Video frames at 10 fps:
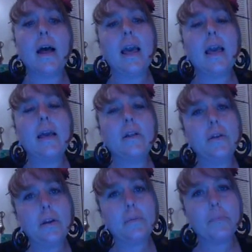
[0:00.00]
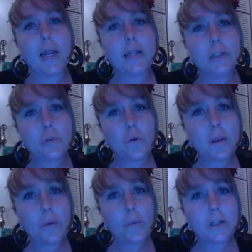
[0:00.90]
I included a
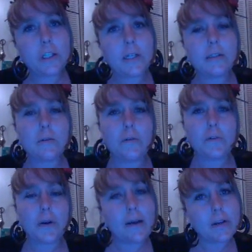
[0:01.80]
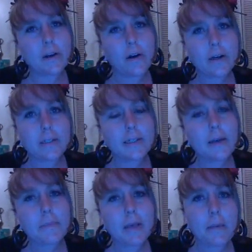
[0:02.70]
brainstorming worksheet, so if you're having a hard
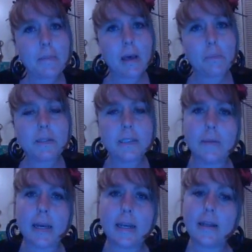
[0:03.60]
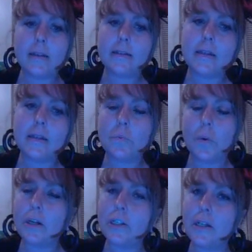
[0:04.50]
time coming up with some ideas, this
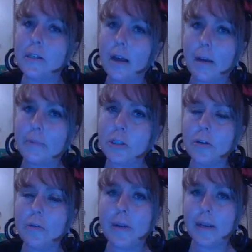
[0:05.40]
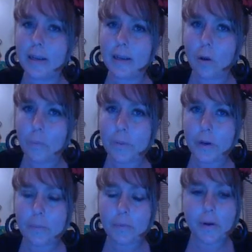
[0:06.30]
worksheet's optional, but it can help with
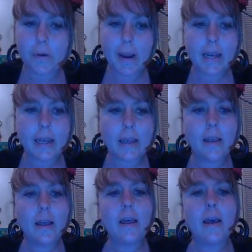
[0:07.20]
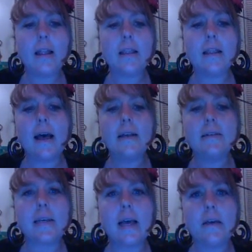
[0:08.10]
your pre-writing. And the last
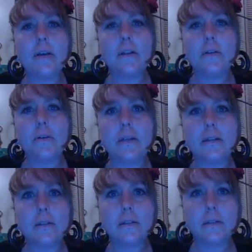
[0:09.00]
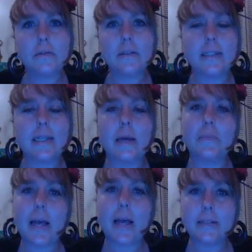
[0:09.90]
thing I've included is a student
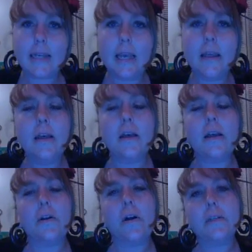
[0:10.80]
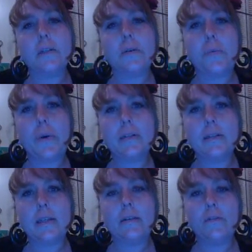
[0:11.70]
sample essay. You're also going to
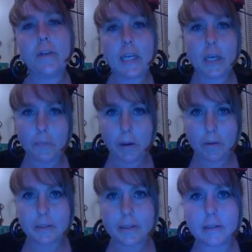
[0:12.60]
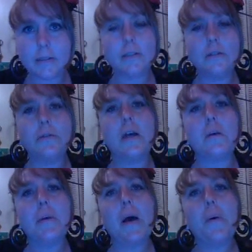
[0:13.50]
see a video posted soon
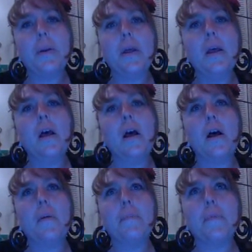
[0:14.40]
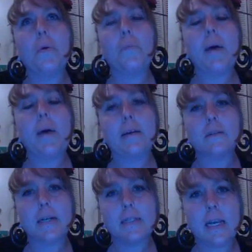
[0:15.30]
about my
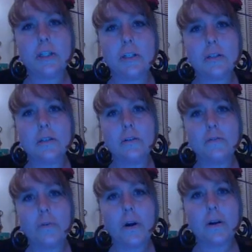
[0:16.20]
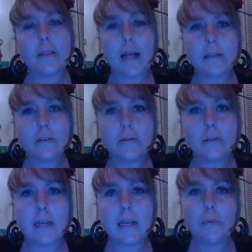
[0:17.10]
expectations for that
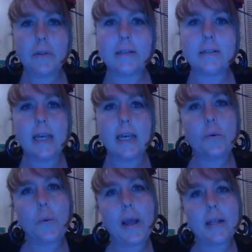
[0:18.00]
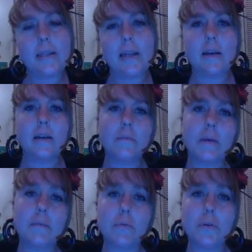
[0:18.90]
student sample essay and ways that it can be
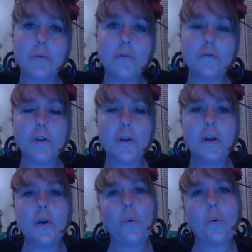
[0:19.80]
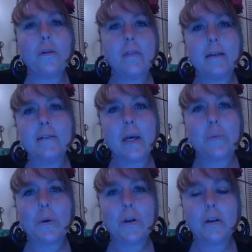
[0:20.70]
improved or things that
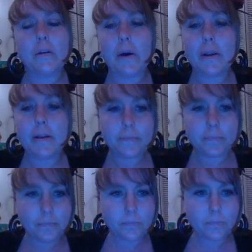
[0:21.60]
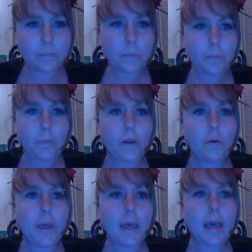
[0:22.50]
were good about it.
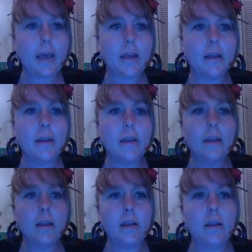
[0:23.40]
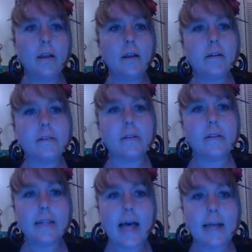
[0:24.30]
Okay, so the
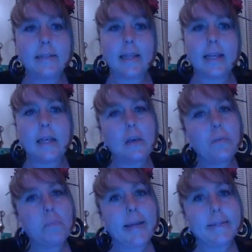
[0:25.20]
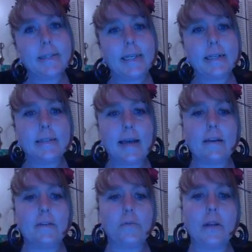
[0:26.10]
last thing that you might see inside of